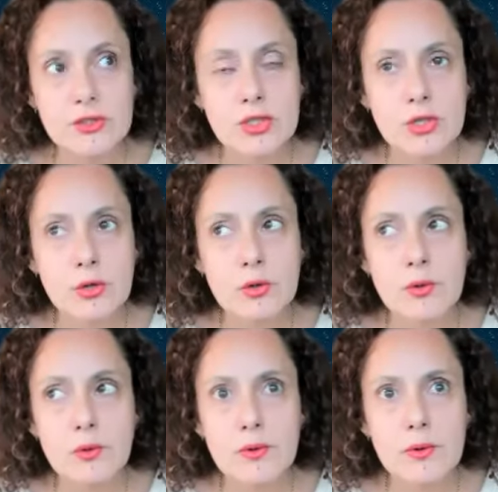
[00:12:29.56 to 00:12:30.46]
you
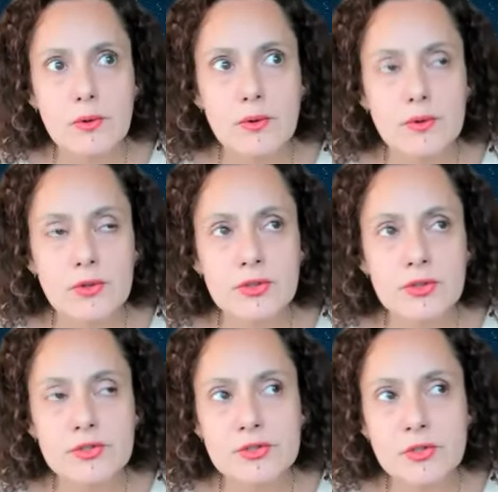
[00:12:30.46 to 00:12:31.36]
know,
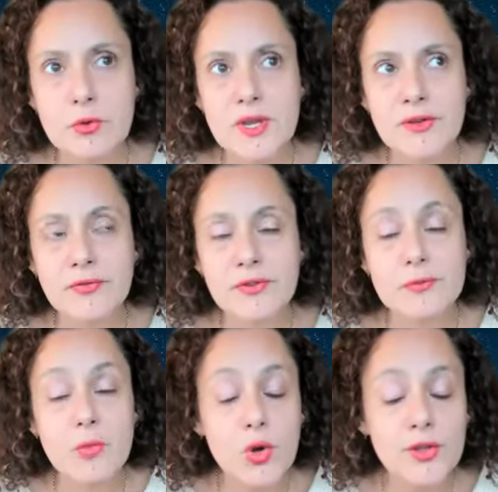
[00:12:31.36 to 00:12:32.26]
so if
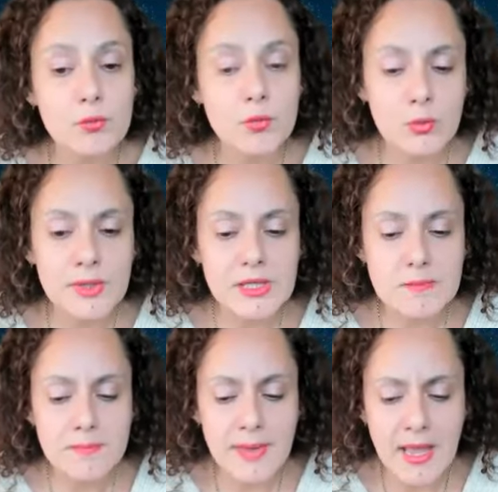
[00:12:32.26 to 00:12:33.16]
it's more than what we
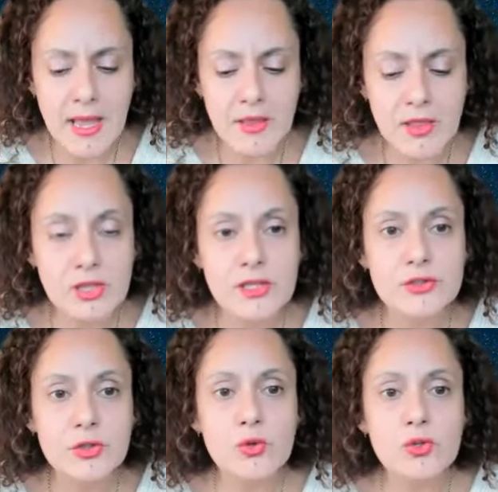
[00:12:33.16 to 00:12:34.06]
can bear, then
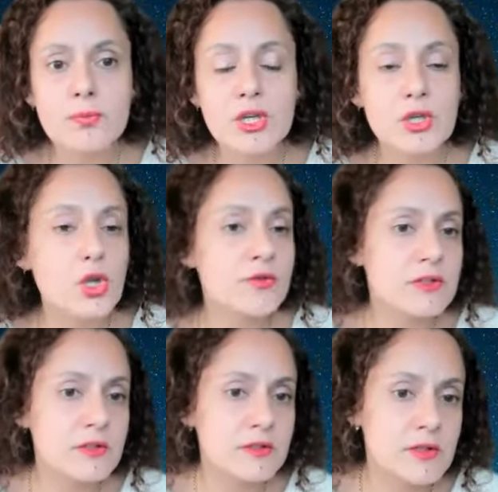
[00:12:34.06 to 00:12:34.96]
it's going to be a
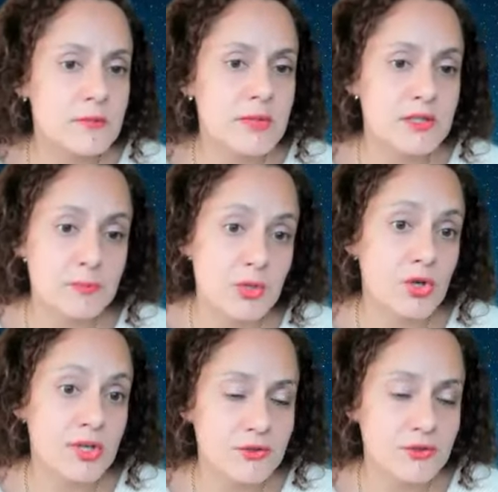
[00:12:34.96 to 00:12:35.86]
nervous system
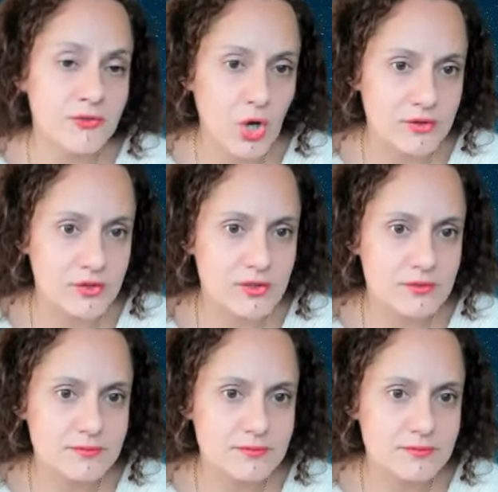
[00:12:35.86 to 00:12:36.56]
experience first.